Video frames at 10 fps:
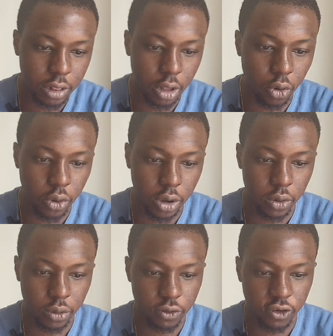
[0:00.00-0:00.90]
the
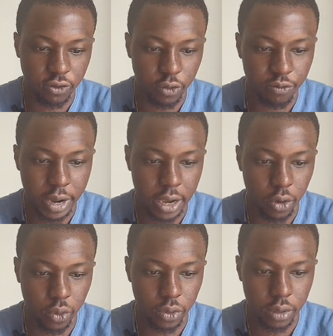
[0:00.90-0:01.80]
logo just with my
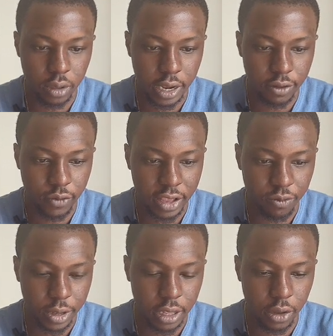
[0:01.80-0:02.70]
own kind of
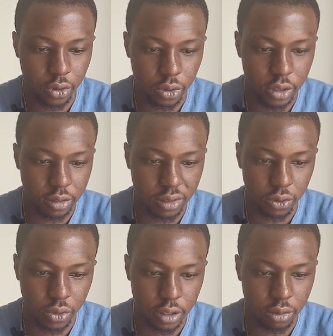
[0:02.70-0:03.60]
DanceBuddy logo. This
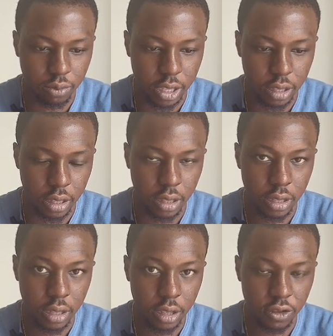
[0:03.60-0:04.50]
still needs to be
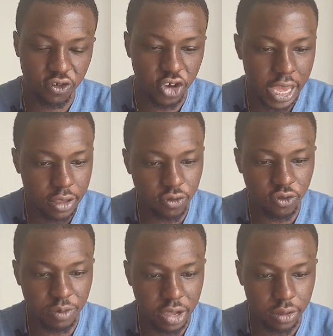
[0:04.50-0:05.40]

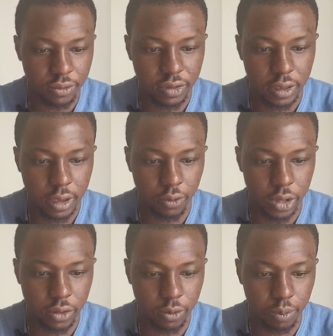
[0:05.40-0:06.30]
changed because obviously
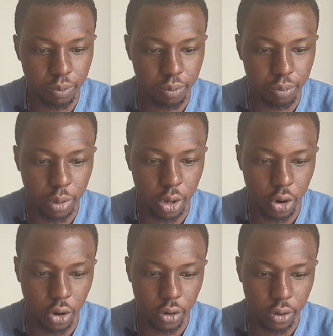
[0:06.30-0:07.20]
wanted to
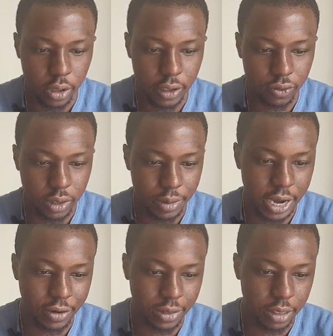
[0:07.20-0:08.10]
blur into the
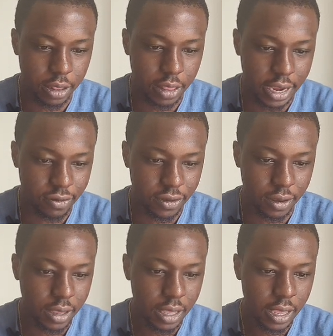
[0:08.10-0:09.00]
background nicer.
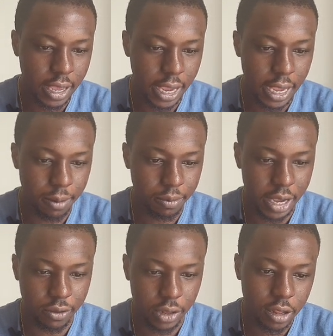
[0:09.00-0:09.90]

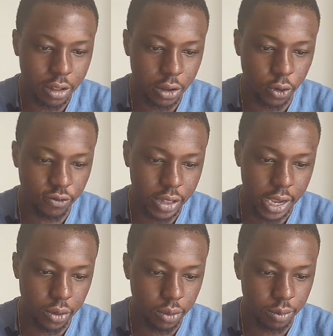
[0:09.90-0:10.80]
But anyway, that's the logo for
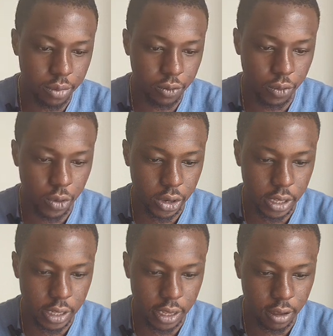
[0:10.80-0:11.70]
now, but we'll work
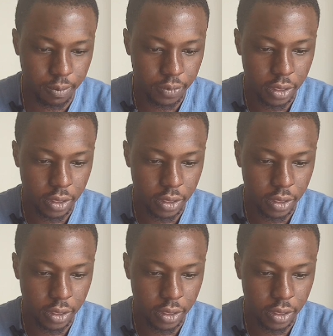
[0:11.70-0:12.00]
on that later.